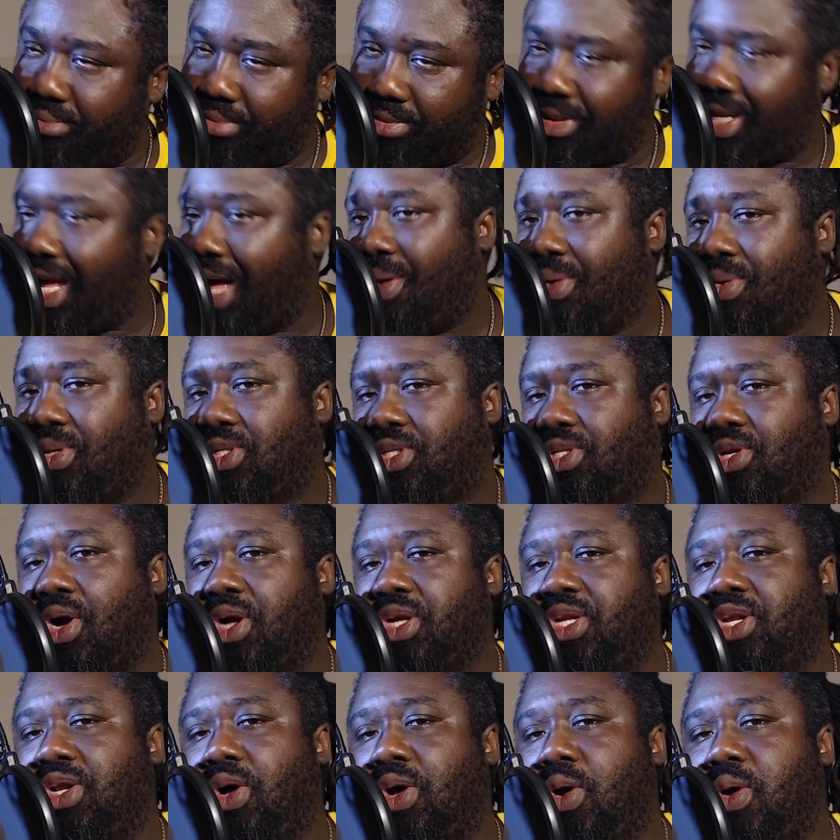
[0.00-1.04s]
That was
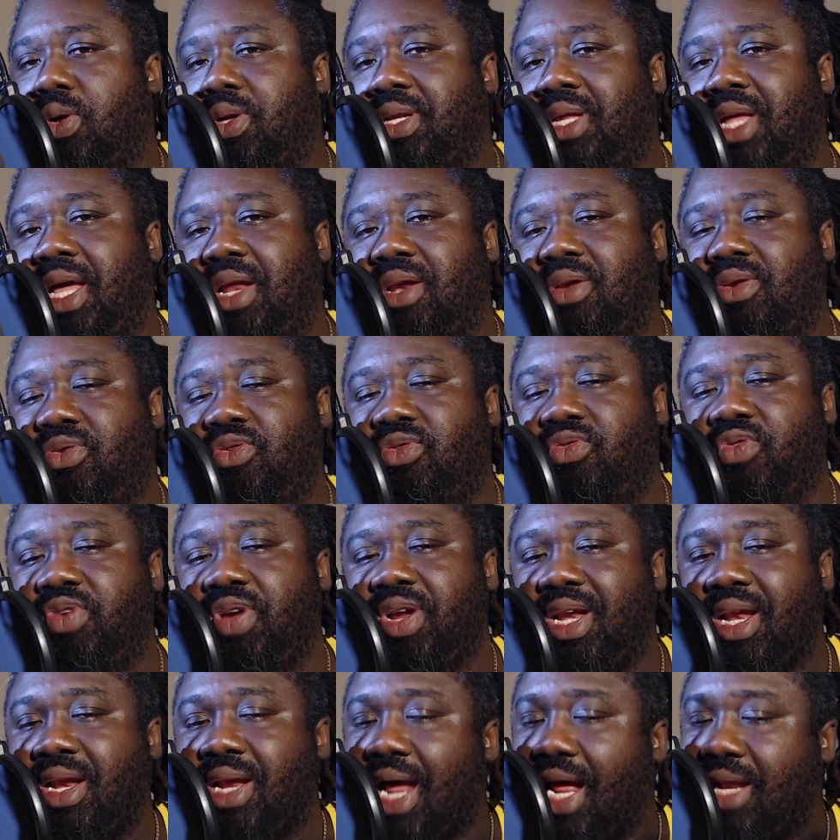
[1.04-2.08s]
sorted out. Then
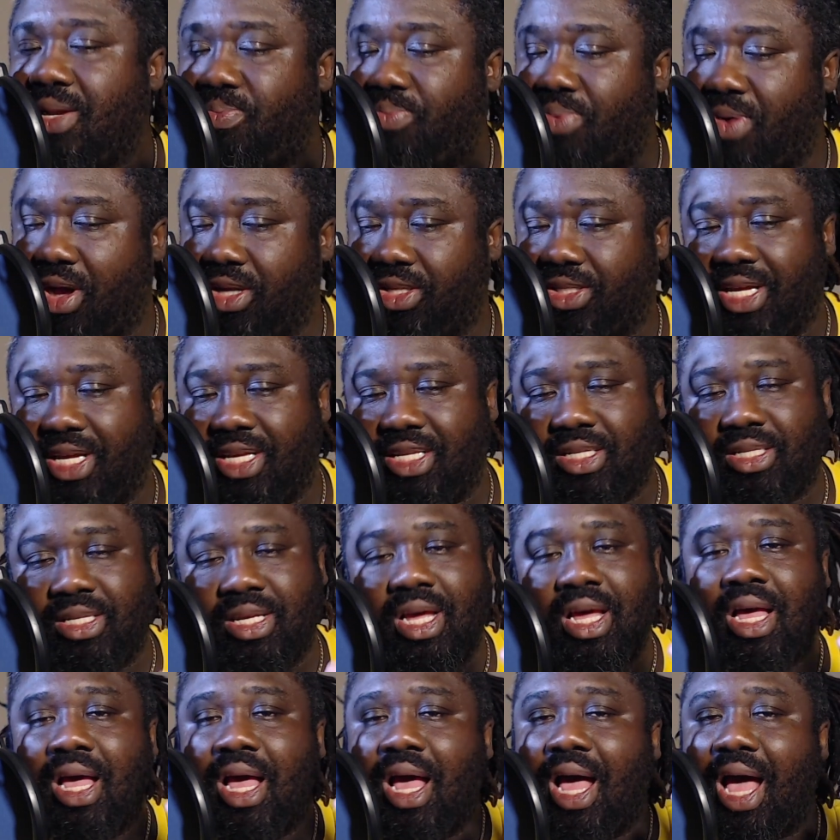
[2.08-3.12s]
during that process,
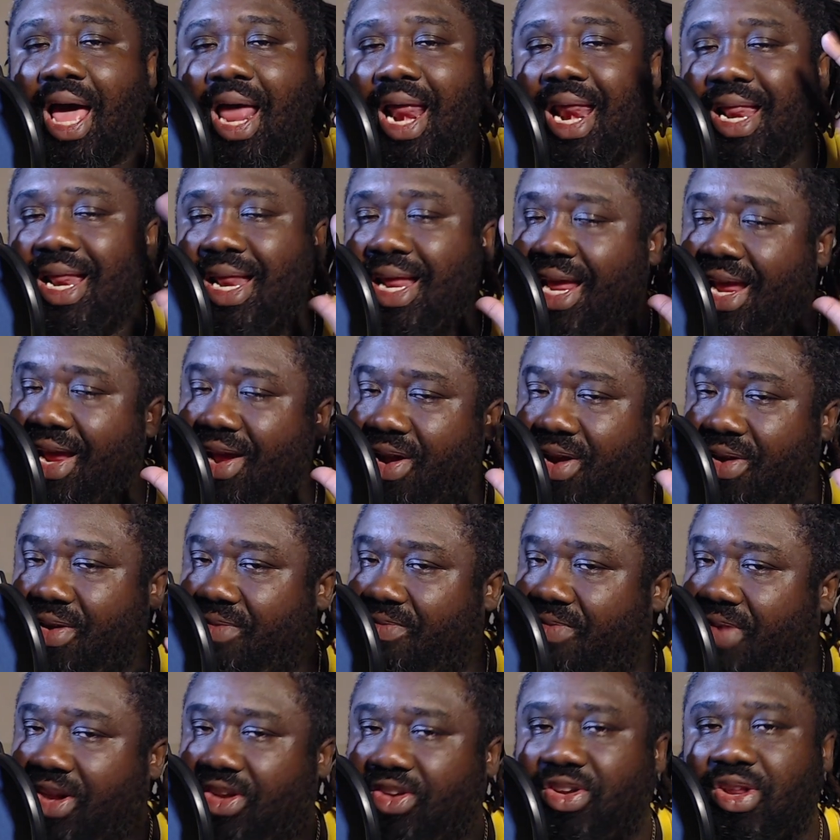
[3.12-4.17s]
a little ear
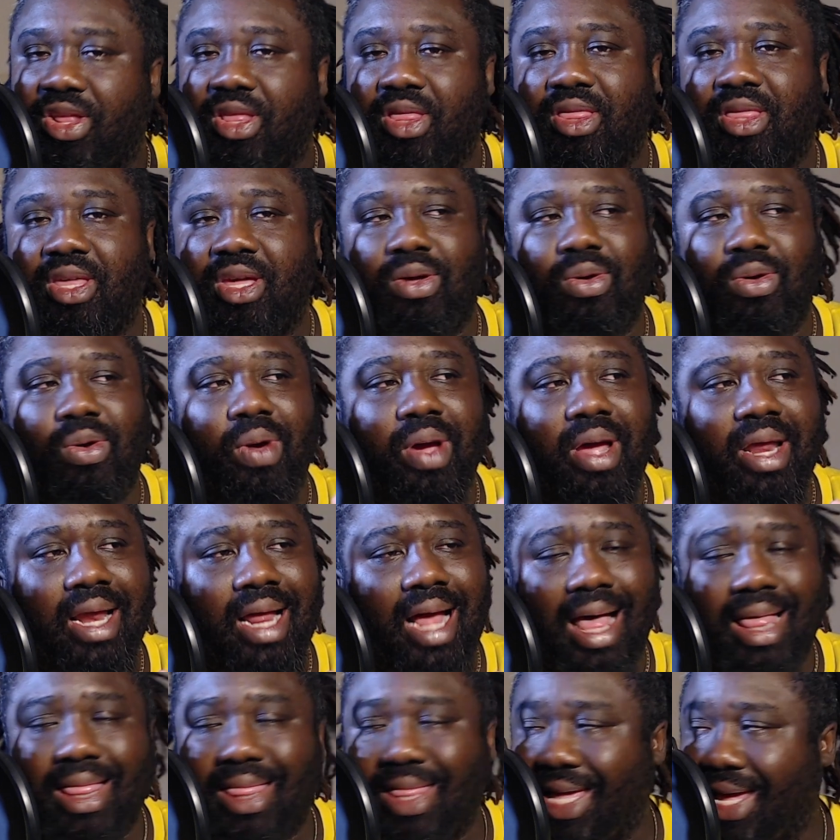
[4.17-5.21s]
infection thing going,
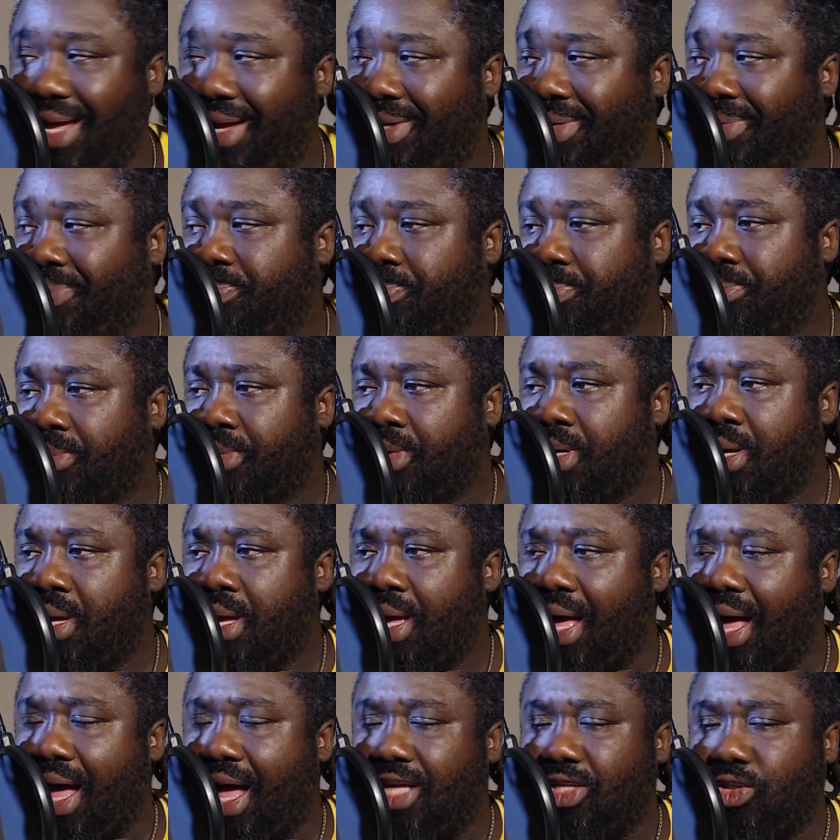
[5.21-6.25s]
I think,
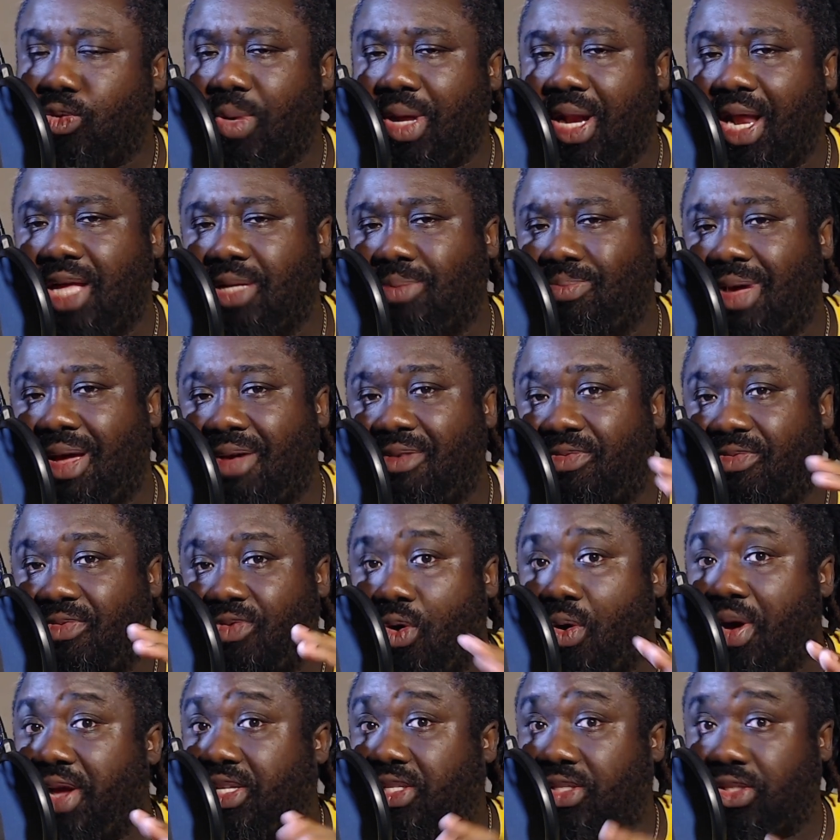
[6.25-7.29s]
as well as my
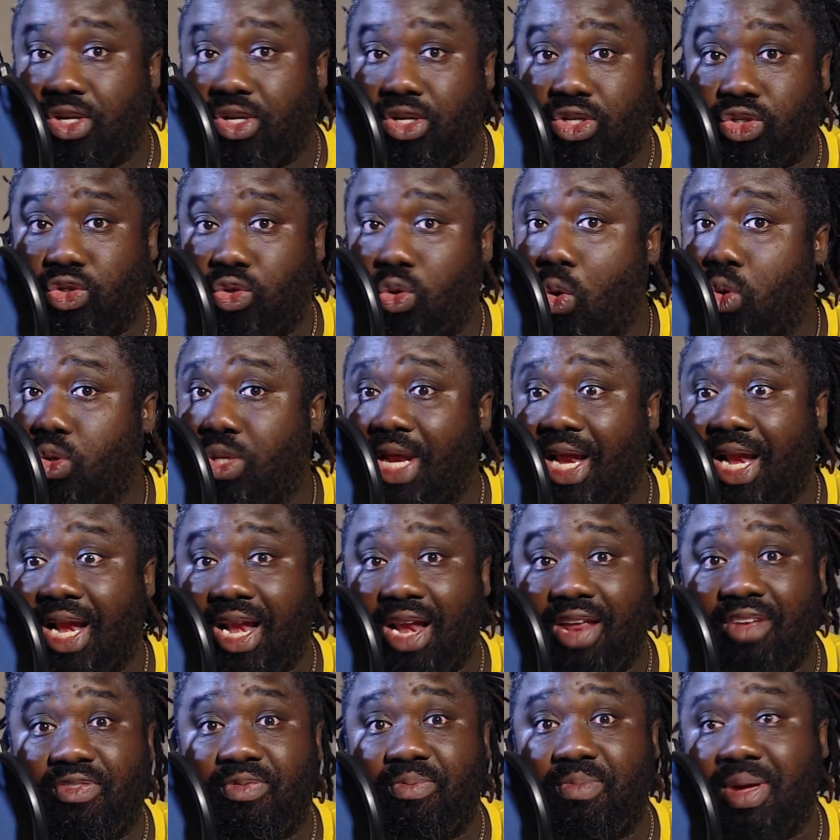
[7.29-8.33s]
voice just totally
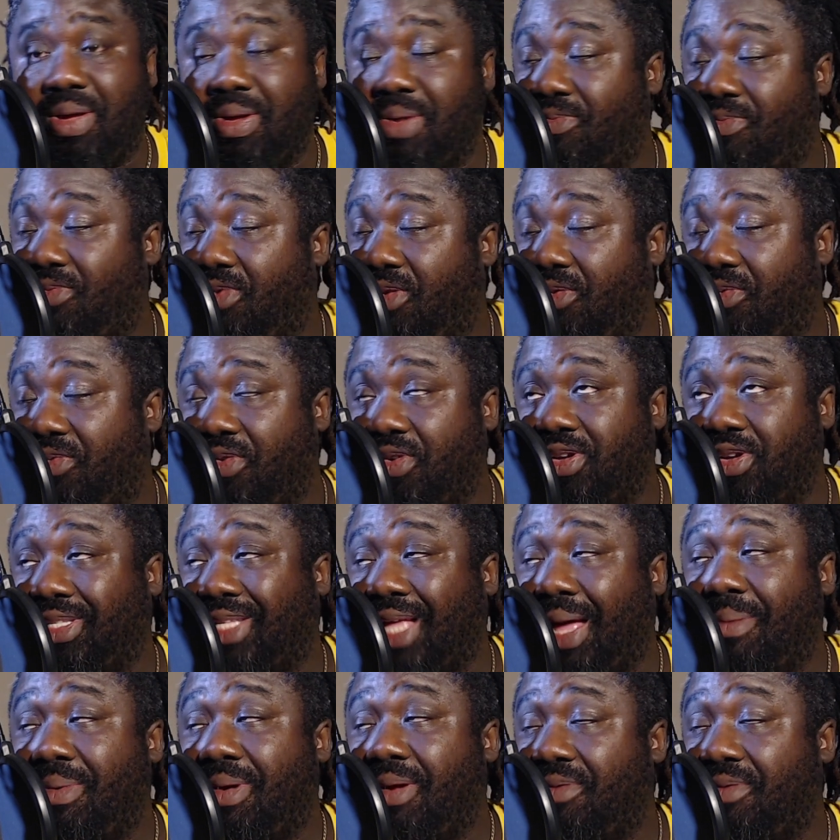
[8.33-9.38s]
left me for the first
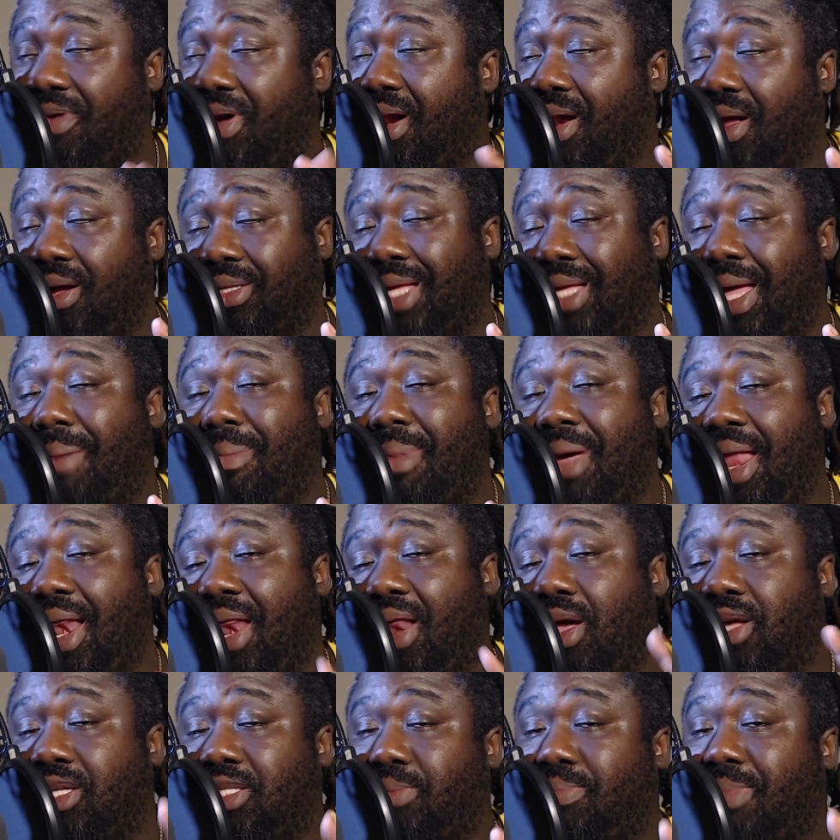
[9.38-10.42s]
time in a very long time. I
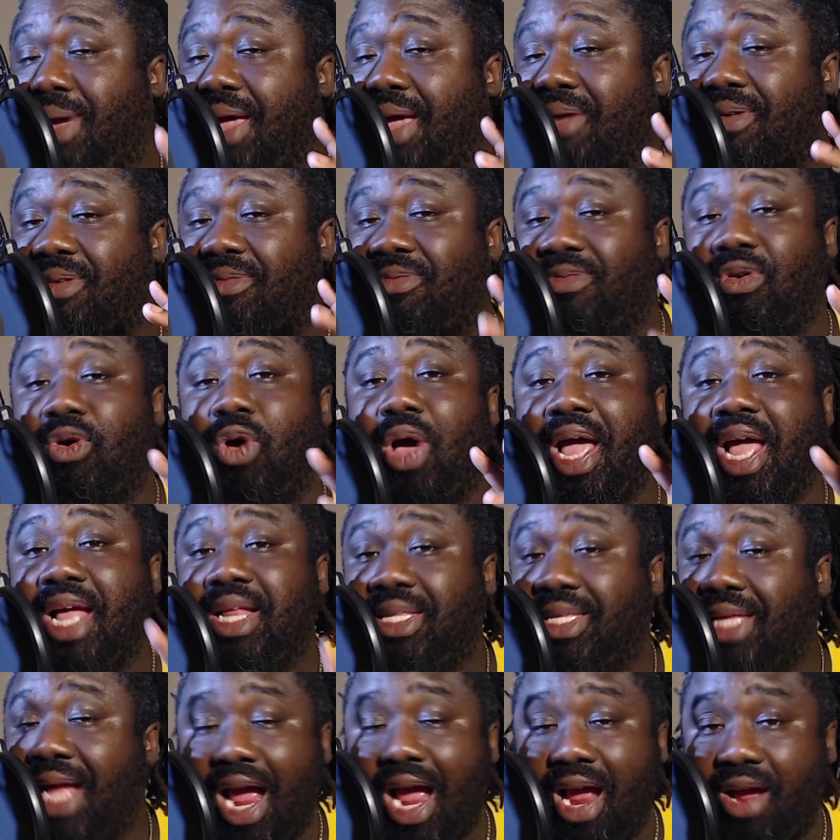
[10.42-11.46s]
lost my
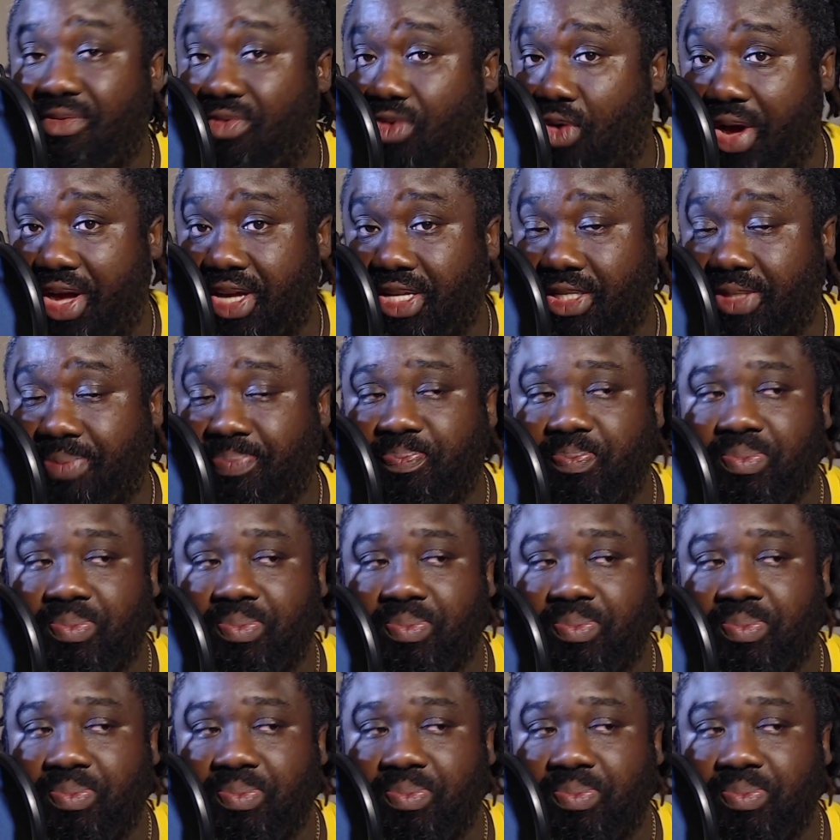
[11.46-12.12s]
entire voice.